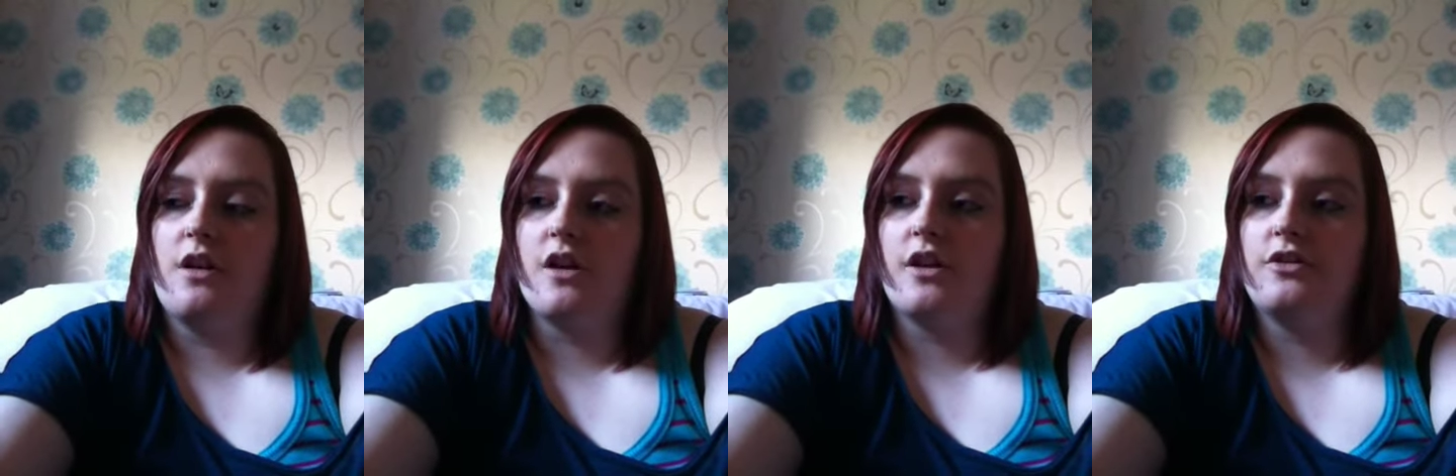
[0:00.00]

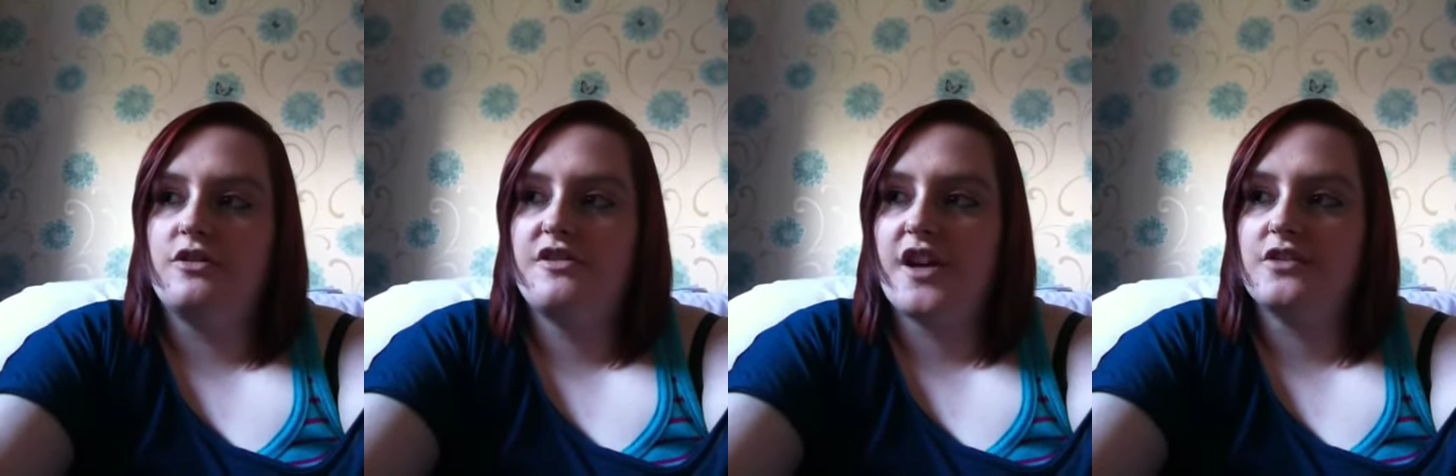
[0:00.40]
another
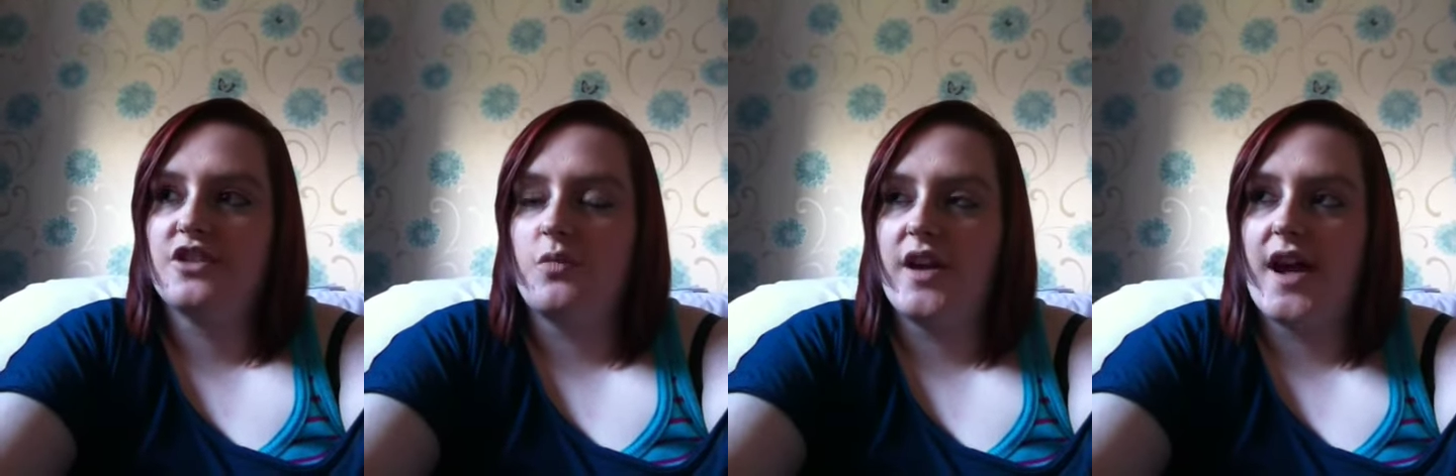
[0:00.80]
thing
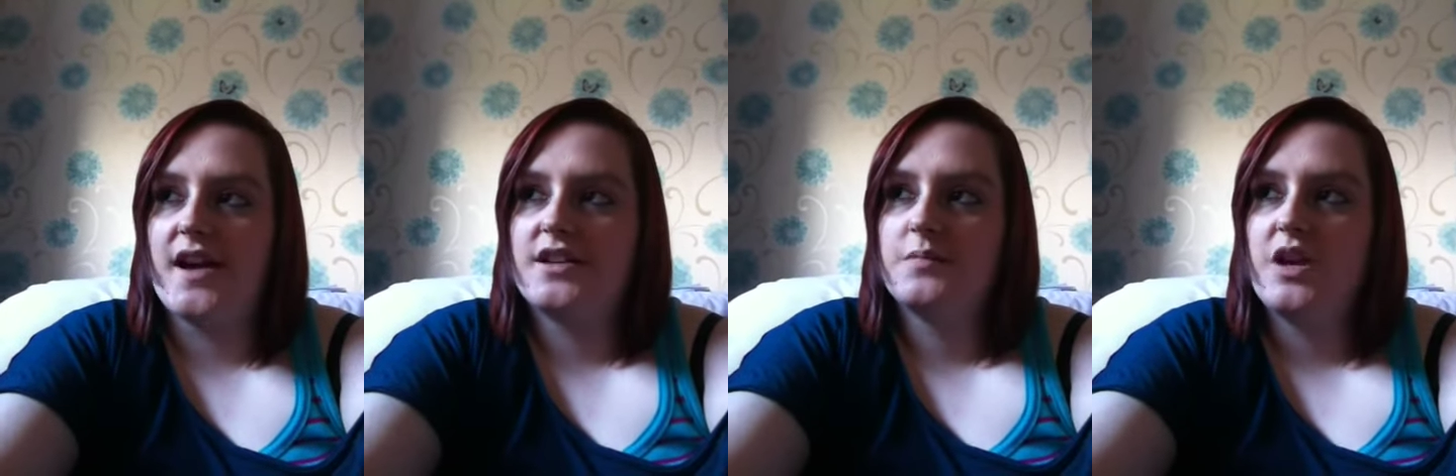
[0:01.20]
someone
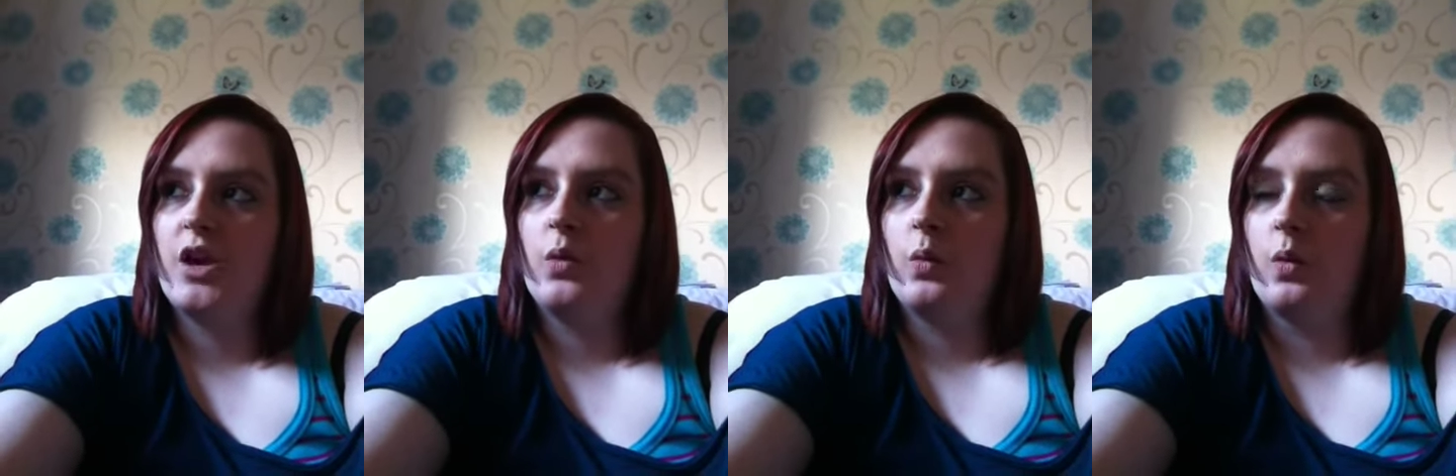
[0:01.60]
asked
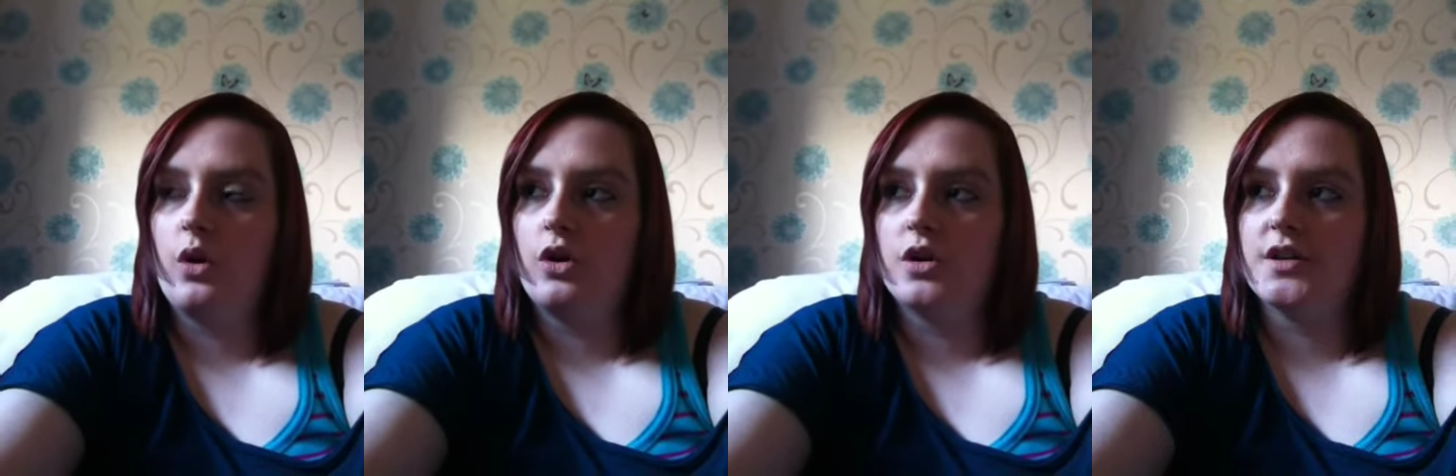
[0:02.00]
me
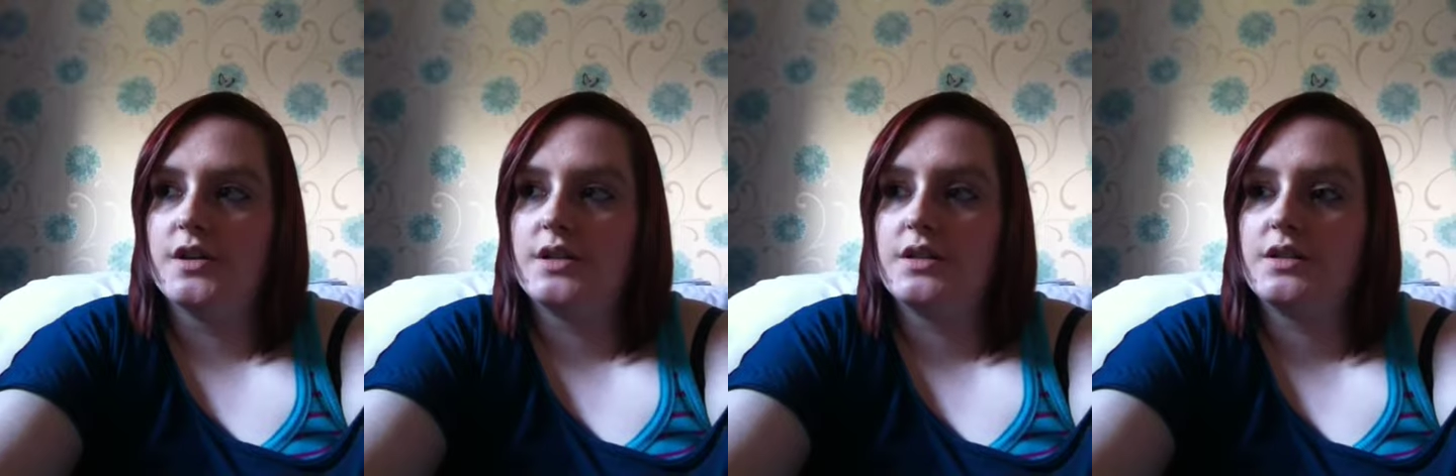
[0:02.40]

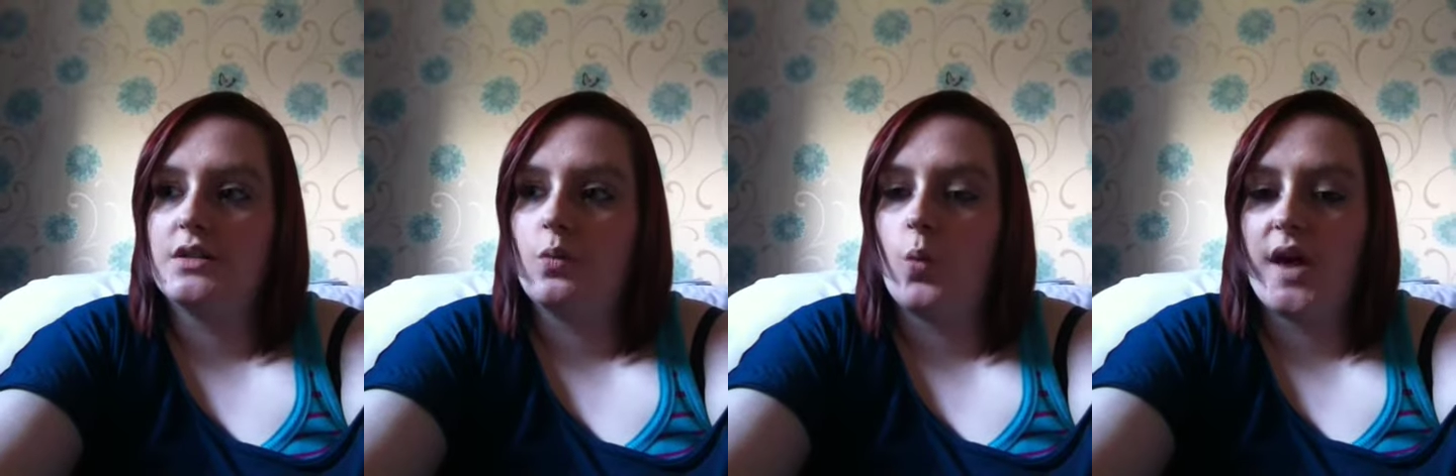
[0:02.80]
was
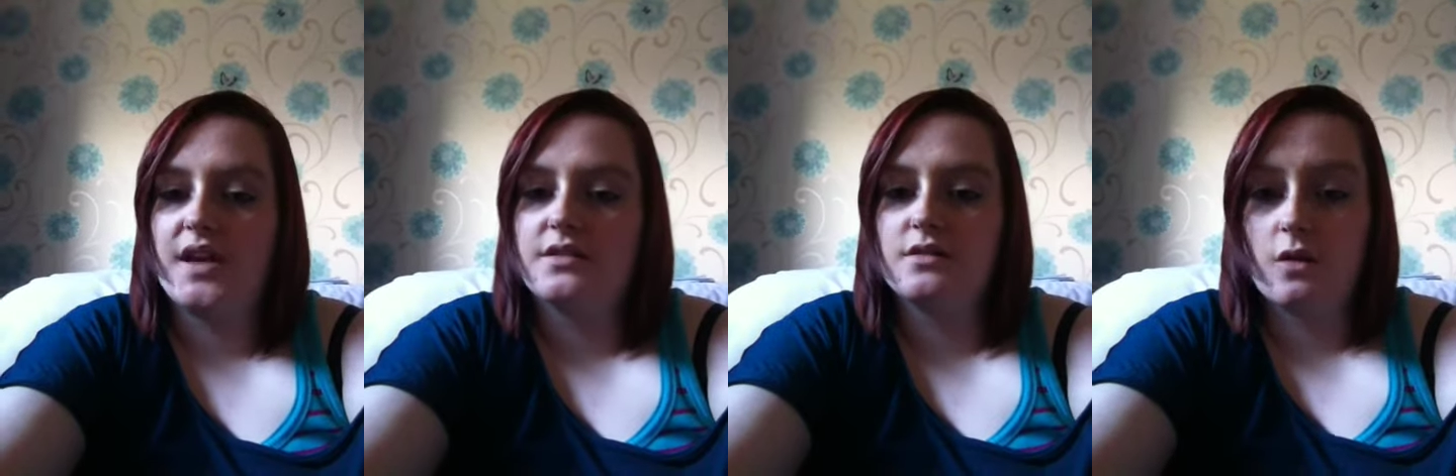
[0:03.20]

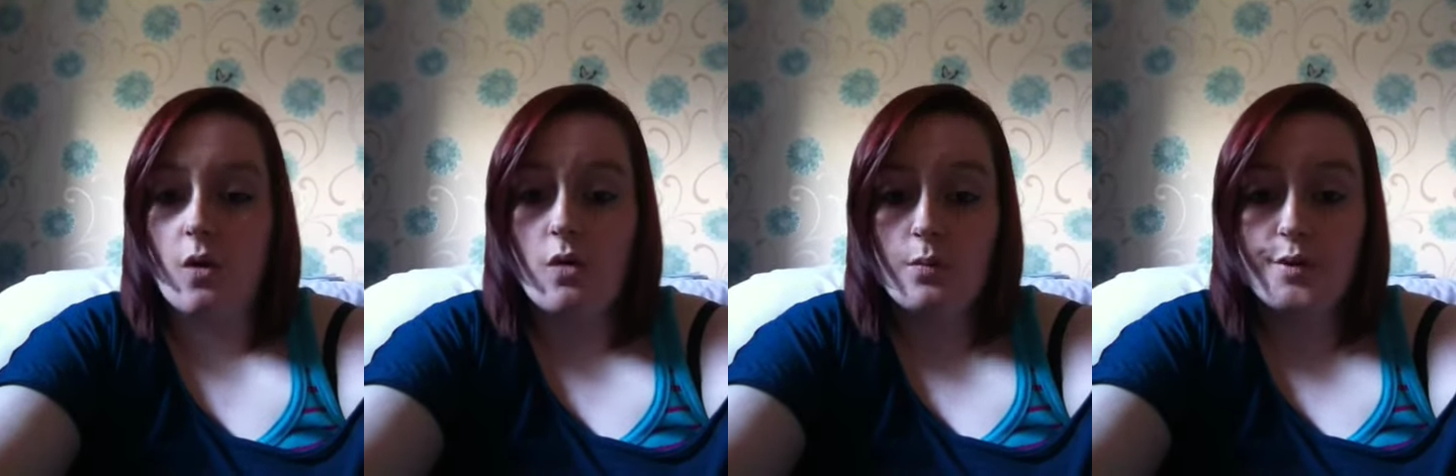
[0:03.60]
ways to
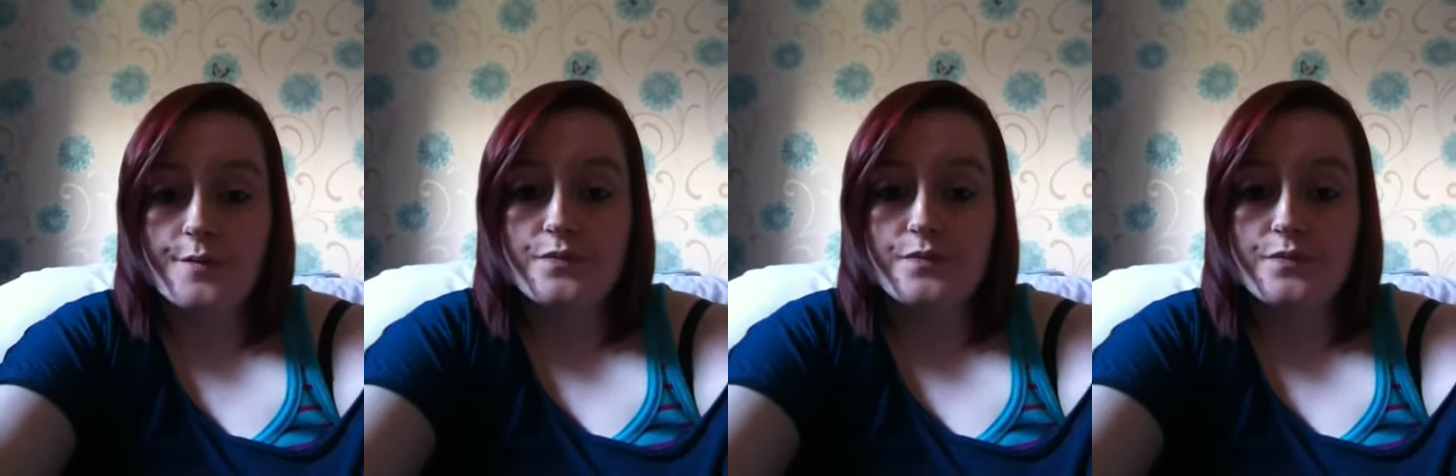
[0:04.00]
cope.